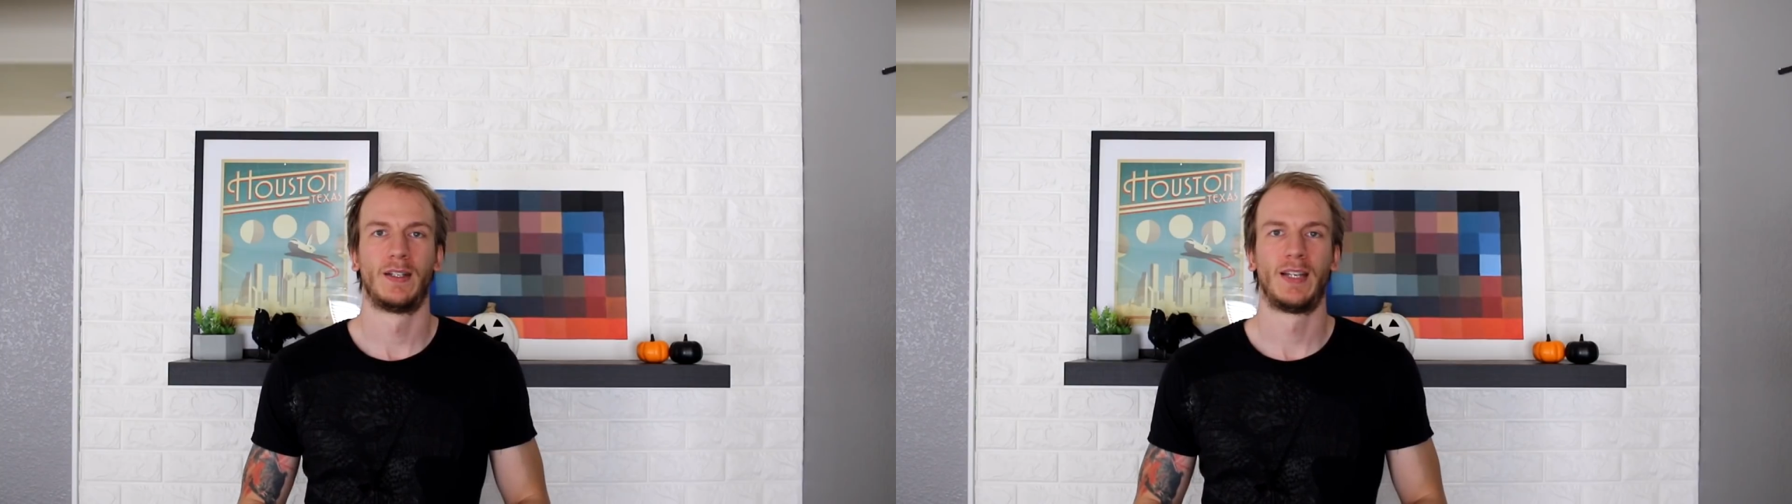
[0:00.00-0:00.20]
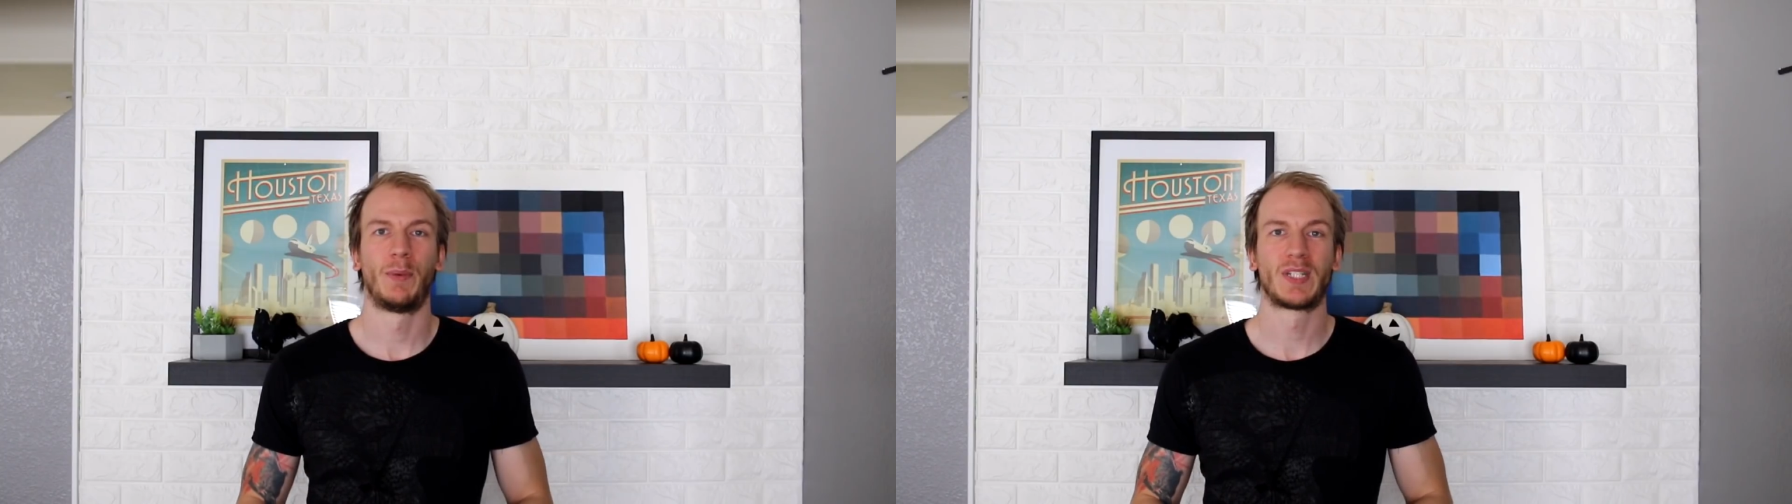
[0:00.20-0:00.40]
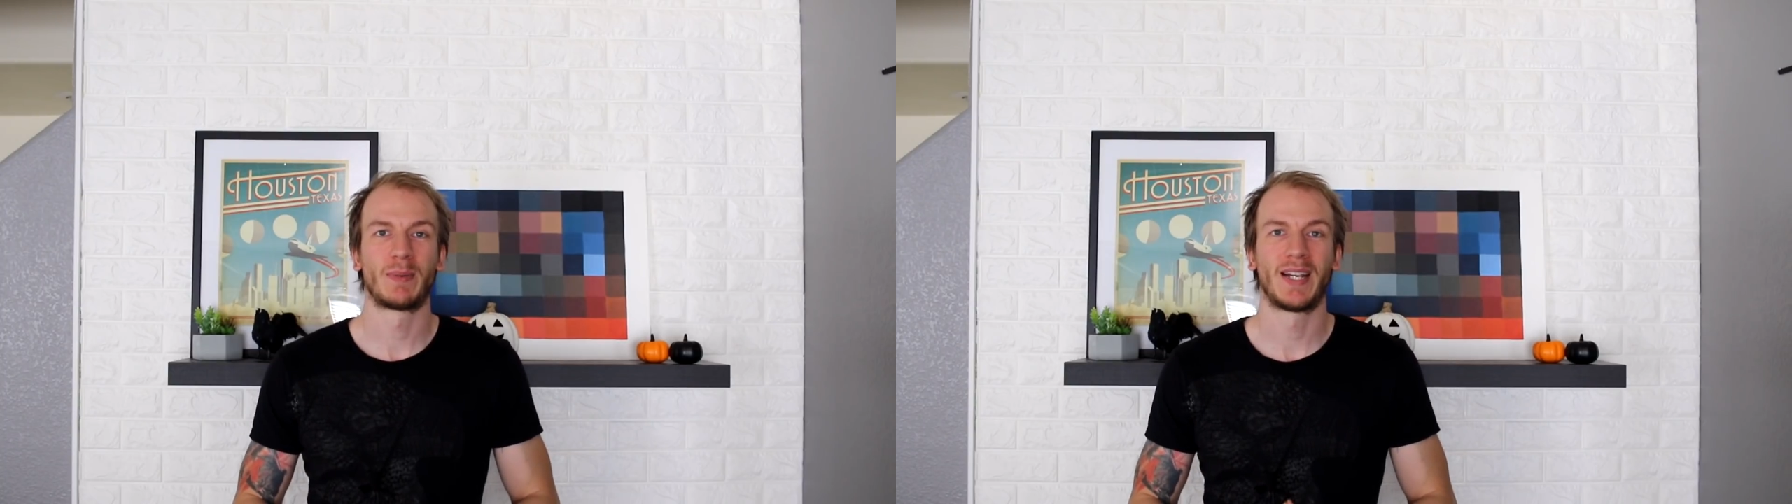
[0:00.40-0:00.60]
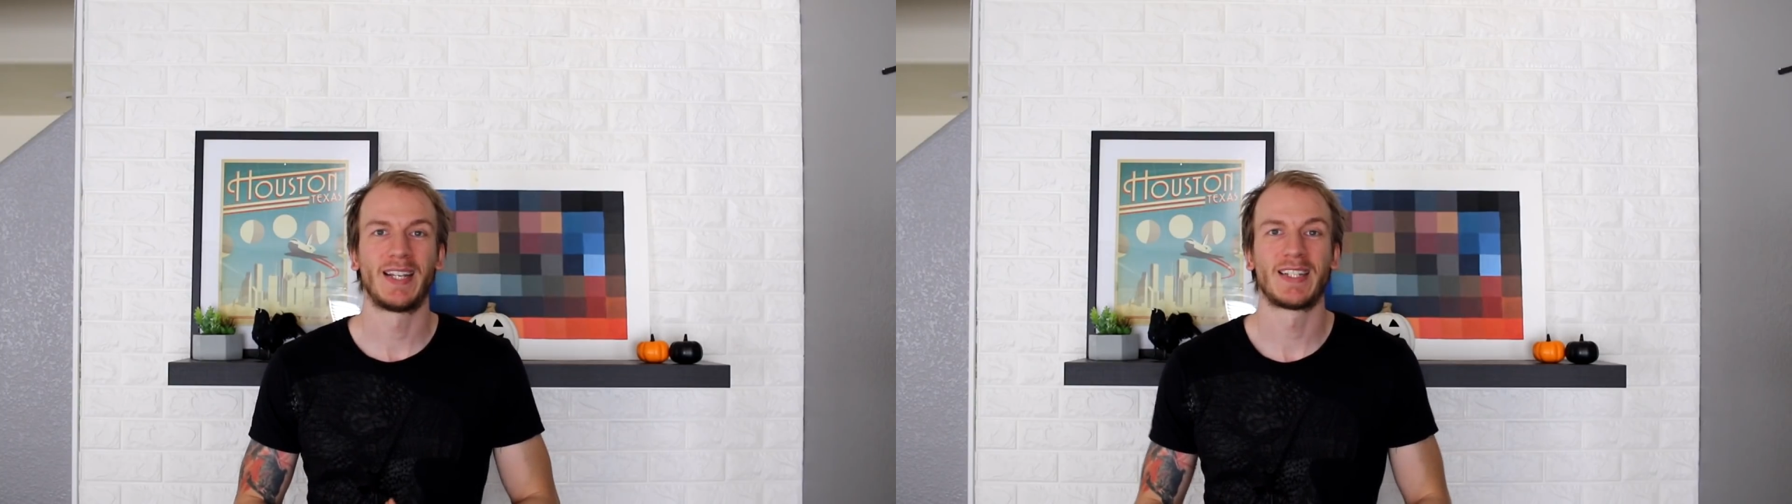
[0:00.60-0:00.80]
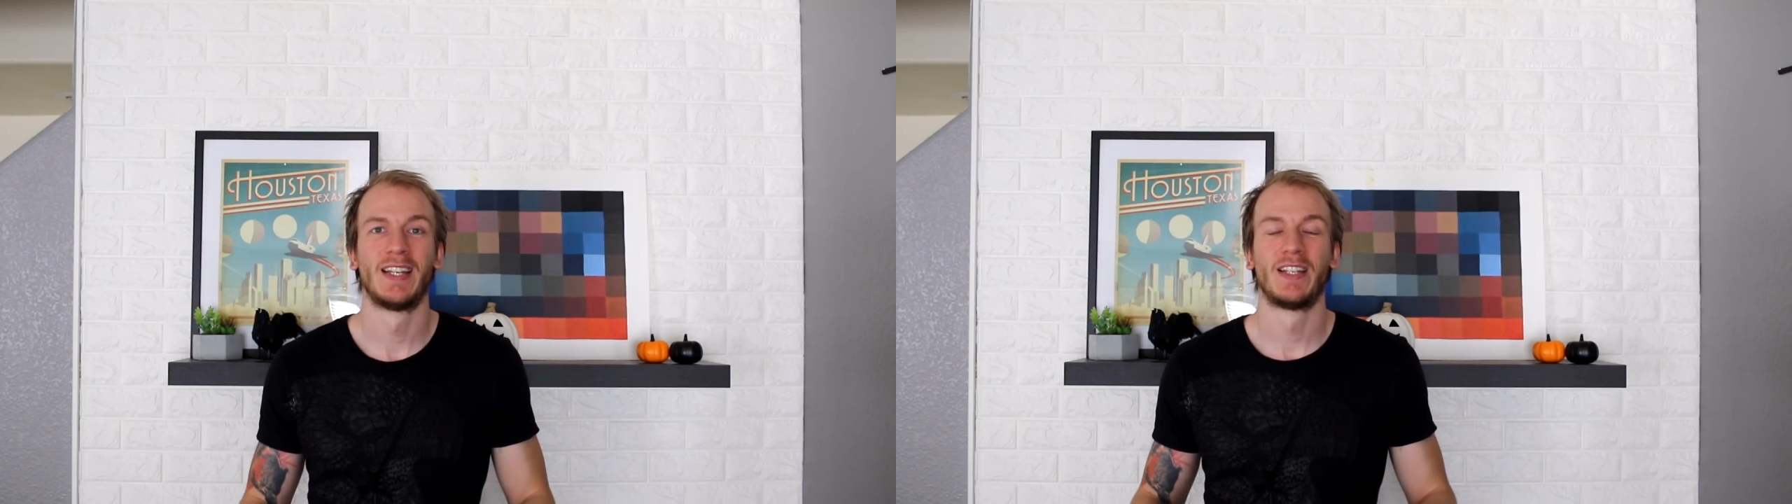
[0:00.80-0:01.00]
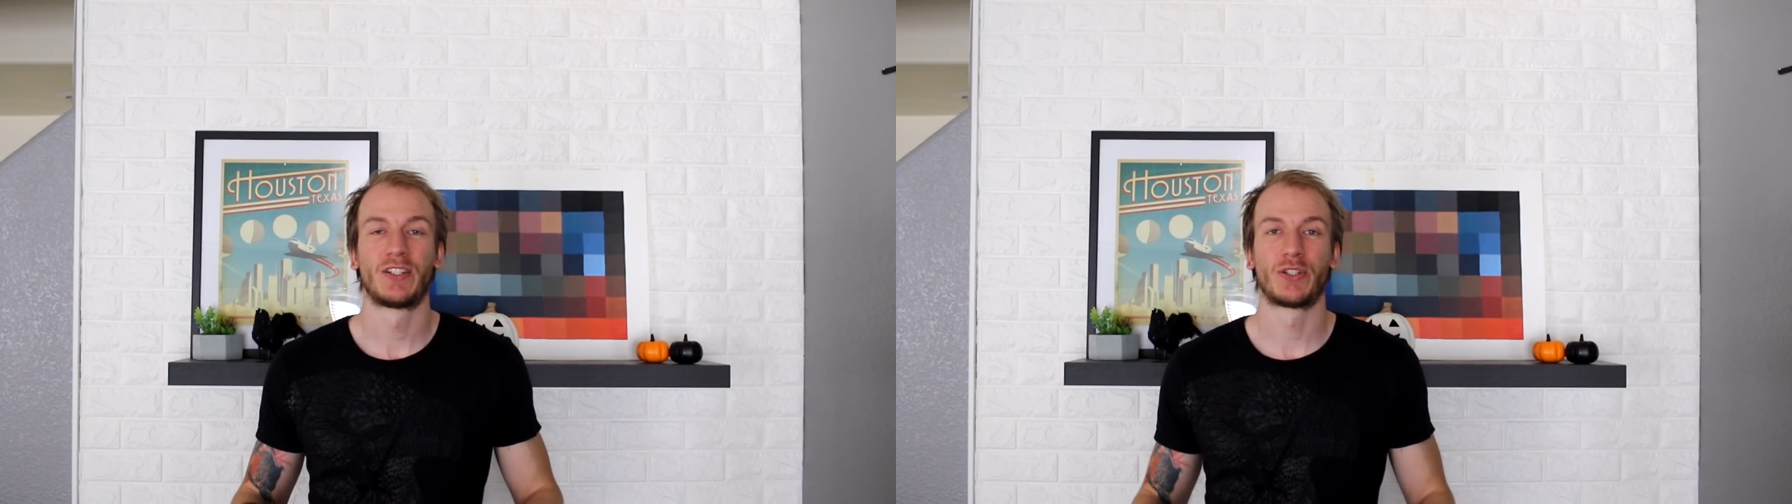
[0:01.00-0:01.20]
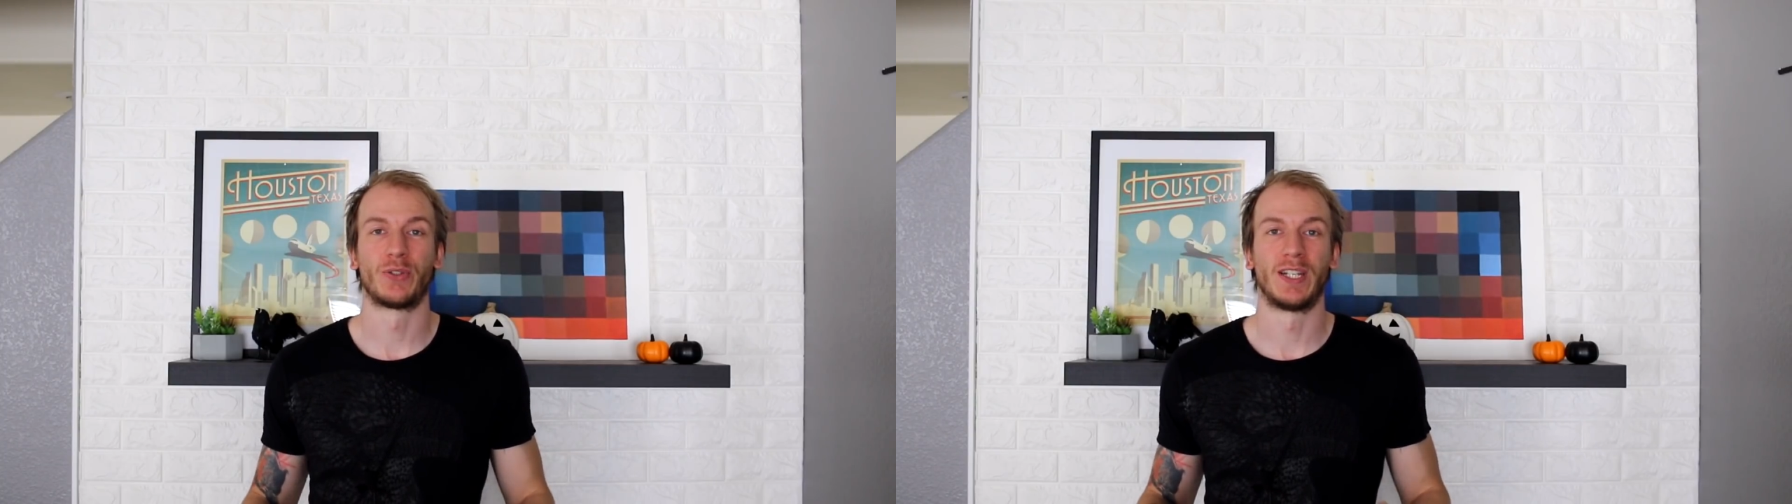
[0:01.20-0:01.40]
Hey, what's up guys? So